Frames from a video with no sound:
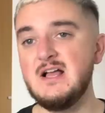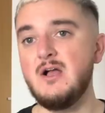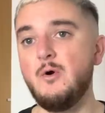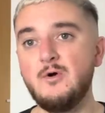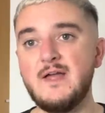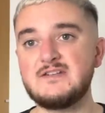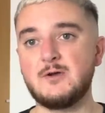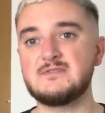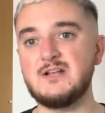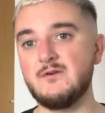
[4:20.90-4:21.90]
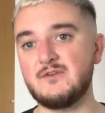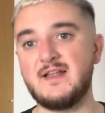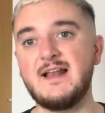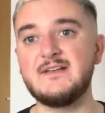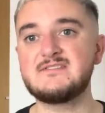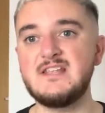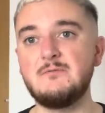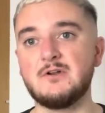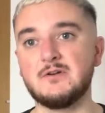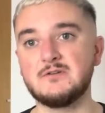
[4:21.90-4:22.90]
all their tops now have got that LFC
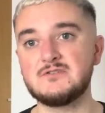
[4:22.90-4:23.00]
one on.